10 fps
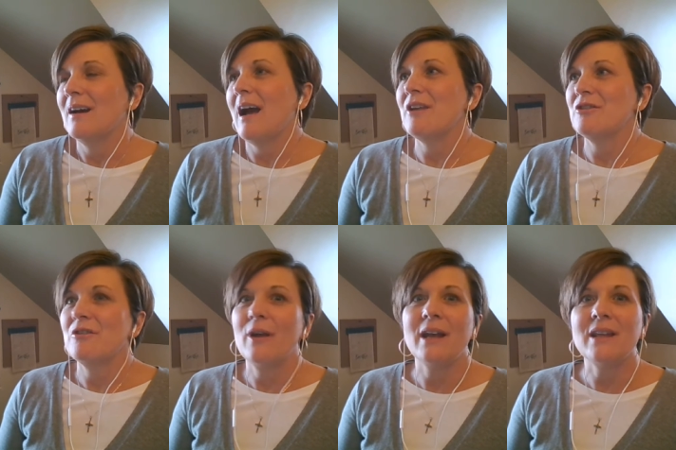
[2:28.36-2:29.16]
I don't
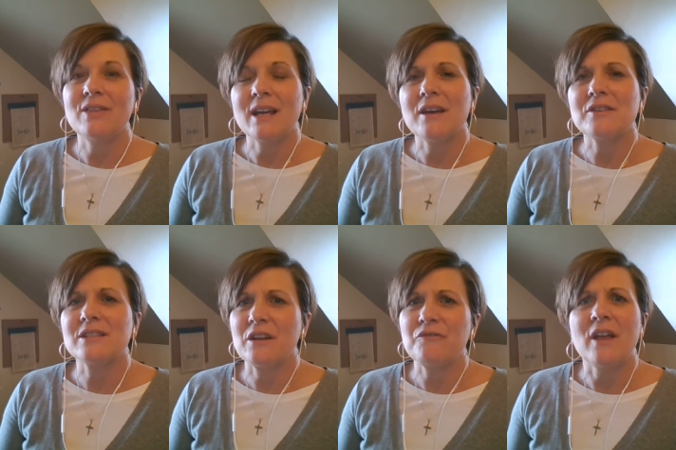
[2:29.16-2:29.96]
know, anything else
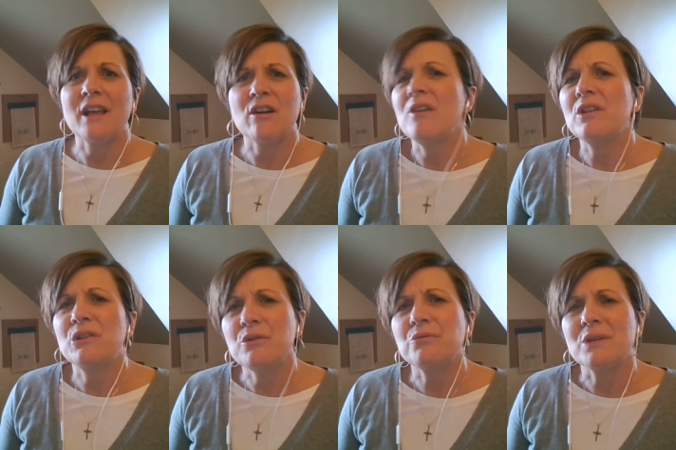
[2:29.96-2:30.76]
that it felt like all
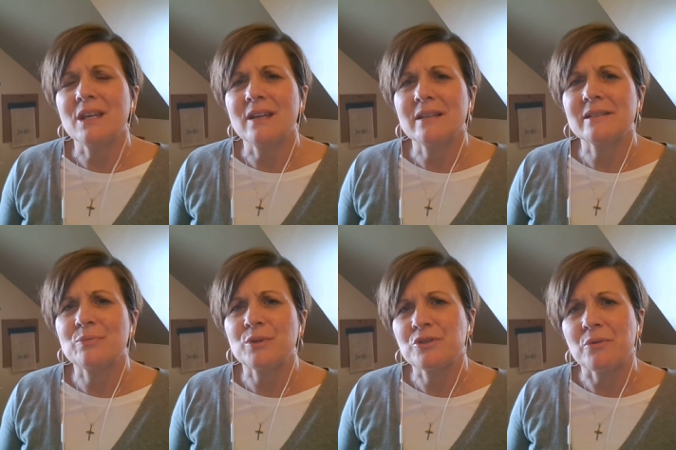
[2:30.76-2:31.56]
the Lutheran kids
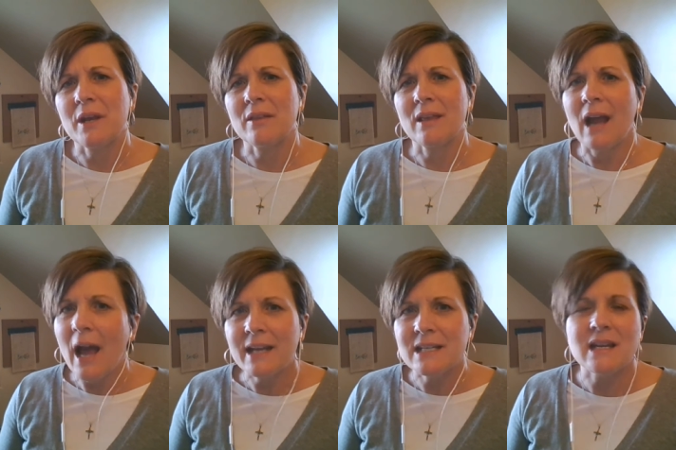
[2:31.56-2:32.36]
were doing that
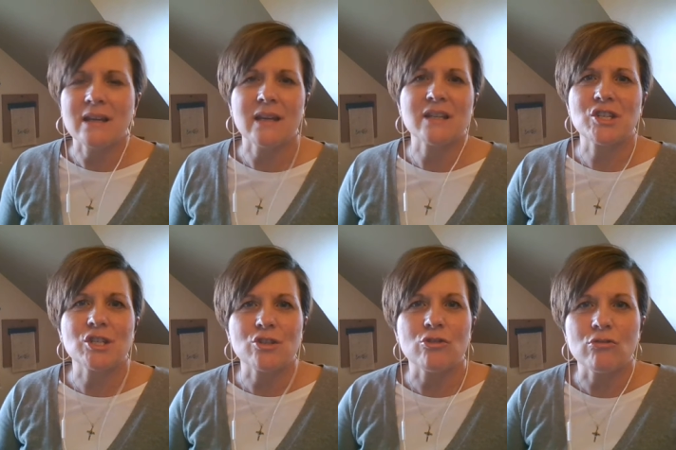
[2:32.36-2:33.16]
I didn't get to
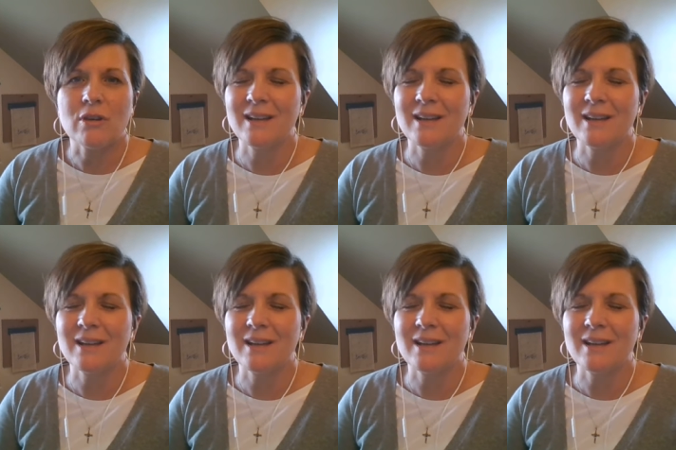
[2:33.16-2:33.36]
do.